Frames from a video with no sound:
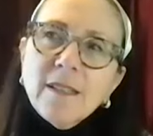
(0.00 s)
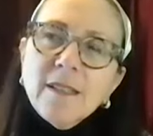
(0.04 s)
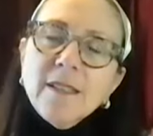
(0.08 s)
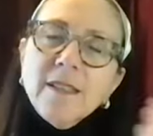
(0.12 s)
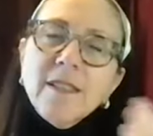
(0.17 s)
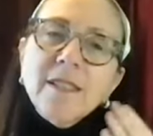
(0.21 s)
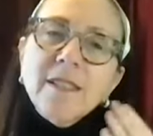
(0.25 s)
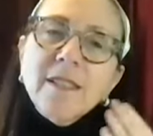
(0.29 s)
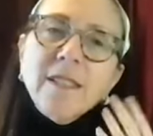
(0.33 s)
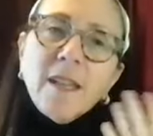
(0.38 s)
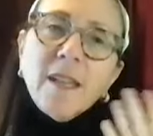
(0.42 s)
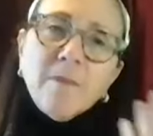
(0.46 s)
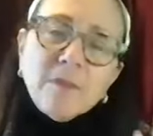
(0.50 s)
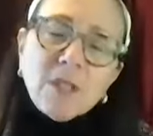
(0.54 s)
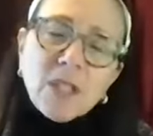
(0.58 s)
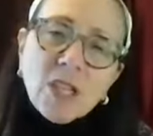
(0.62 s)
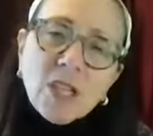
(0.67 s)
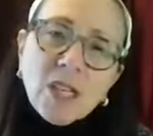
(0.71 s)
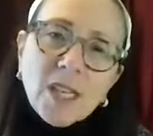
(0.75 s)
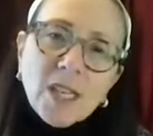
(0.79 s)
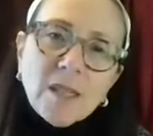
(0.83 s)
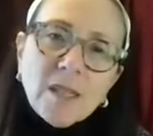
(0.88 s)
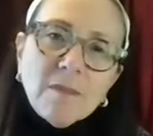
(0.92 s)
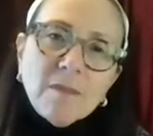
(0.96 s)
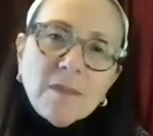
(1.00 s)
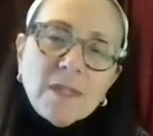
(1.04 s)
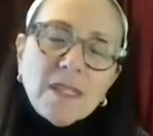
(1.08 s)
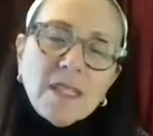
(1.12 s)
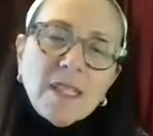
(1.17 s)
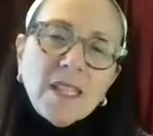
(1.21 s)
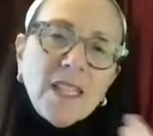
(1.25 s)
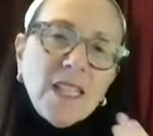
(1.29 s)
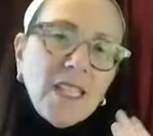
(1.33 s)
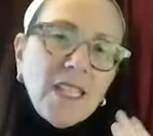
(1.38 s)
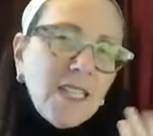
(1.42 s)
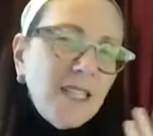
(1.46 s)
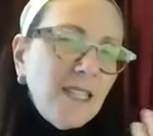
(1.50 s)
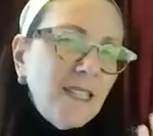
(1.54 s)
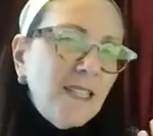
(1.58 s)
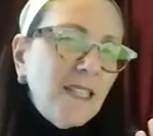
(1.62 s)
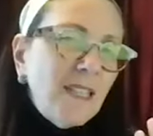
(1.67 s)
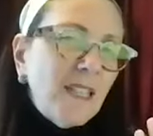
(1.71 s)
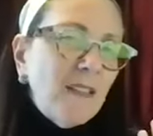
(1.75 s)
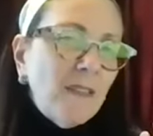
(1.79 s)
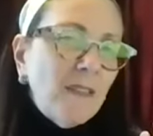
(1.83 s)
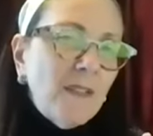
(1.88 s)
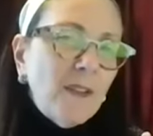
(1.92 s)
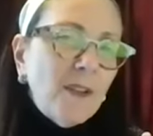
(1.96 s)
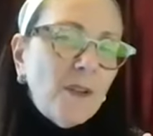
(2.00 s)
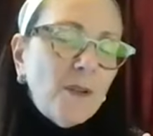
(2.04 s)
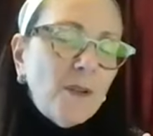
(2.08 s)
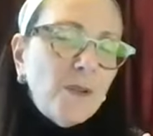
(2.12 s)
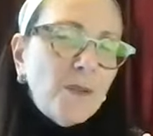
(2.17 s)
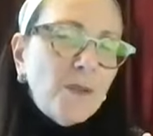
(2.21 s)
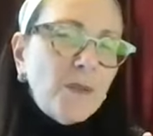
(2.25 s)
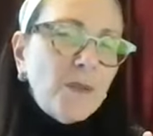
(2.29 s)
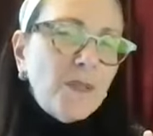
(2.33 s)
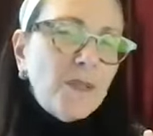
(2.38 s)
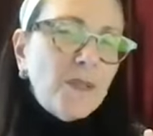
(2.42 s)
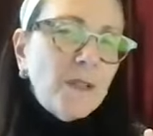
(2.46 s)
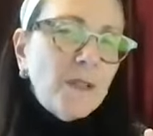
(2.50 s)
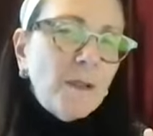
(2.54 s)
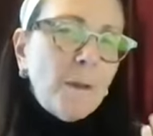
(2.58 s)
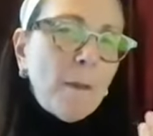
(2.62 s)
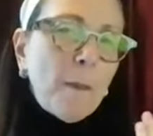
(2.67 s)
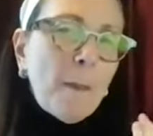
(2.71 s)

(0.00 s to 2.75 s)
sometimes hidden in those